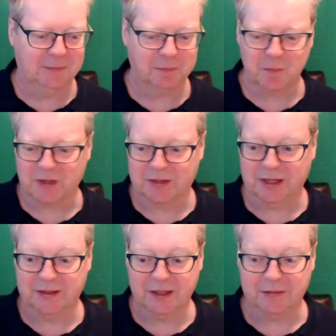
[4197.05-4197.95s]
Um,
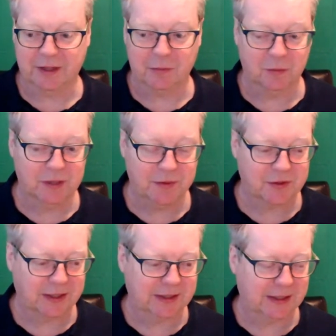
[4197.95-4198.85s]
so yes, Jeffrey, I will
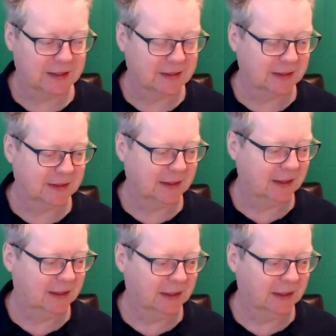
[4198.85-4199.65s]
demonstrate that uh,